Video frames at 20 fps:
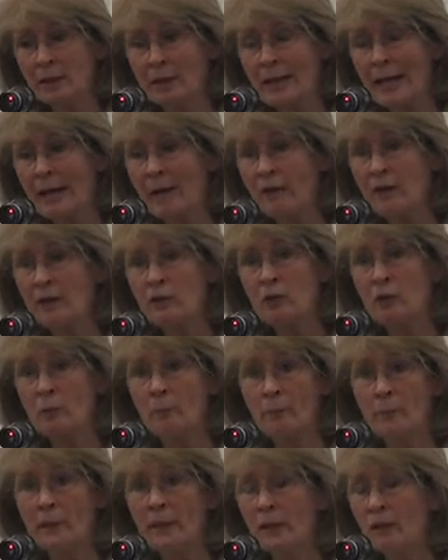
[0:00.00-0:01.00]
had carried
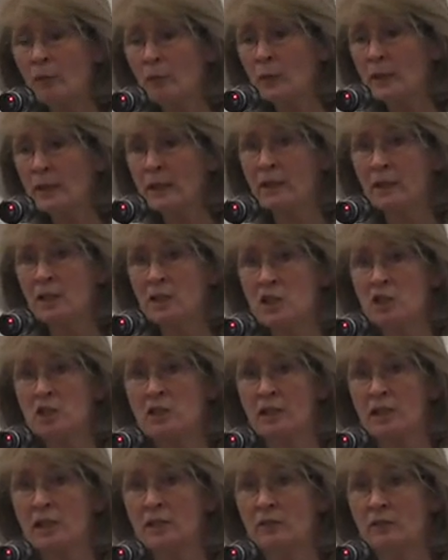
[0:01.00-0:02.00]
on being
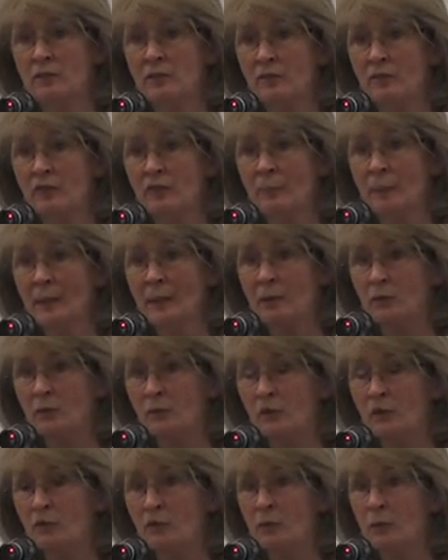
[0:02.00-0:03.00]
regurgitated and
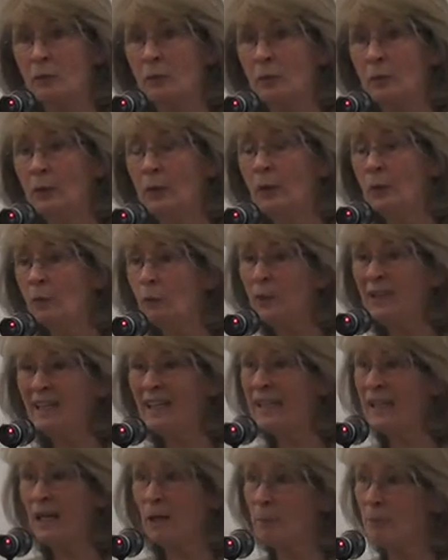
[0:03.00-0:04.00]
spouted for
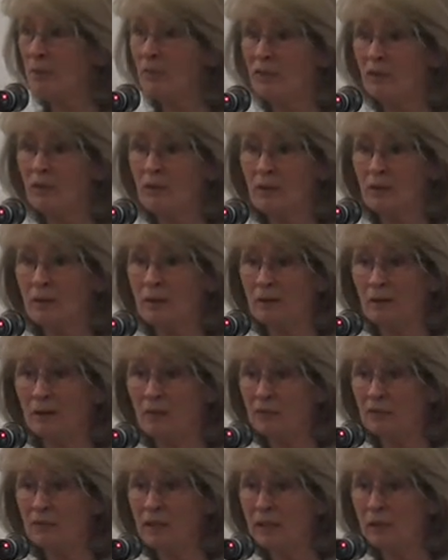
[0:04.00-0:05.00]
really up until the
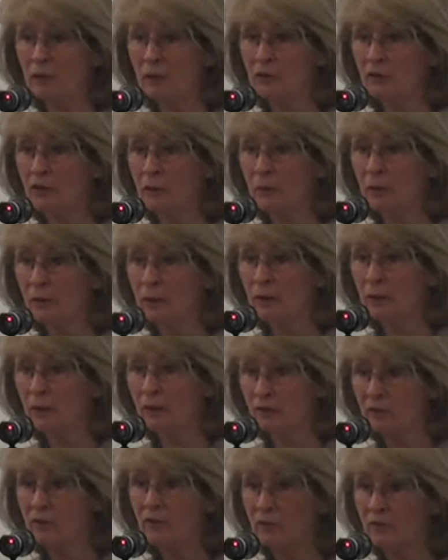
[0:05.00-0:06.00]
last year or two ago,
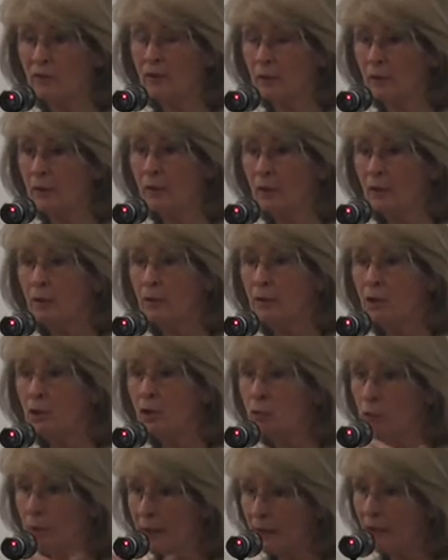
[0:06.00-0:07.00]
since the
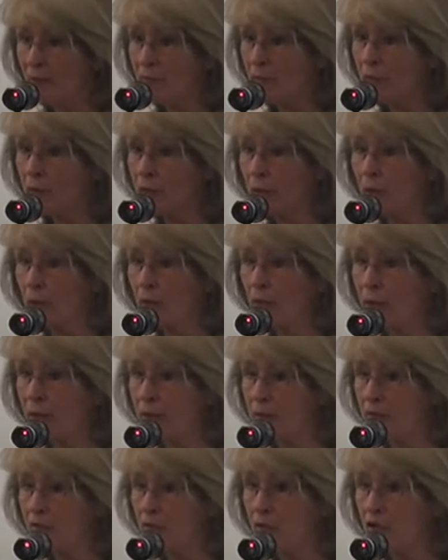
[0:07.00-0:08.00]
new
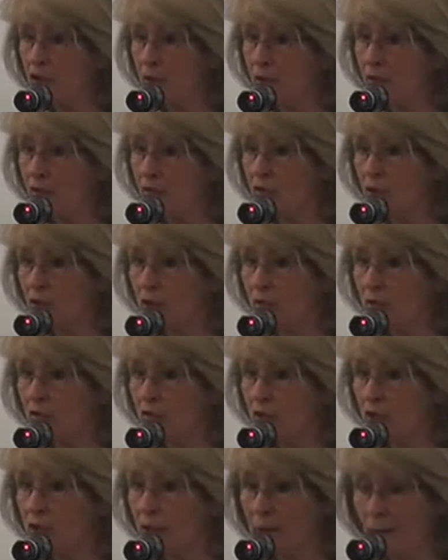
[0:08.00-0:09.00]
recovery-oriented drug
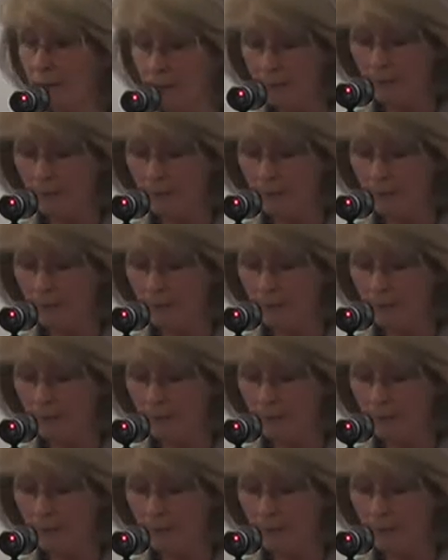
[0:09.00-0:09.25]
strategy.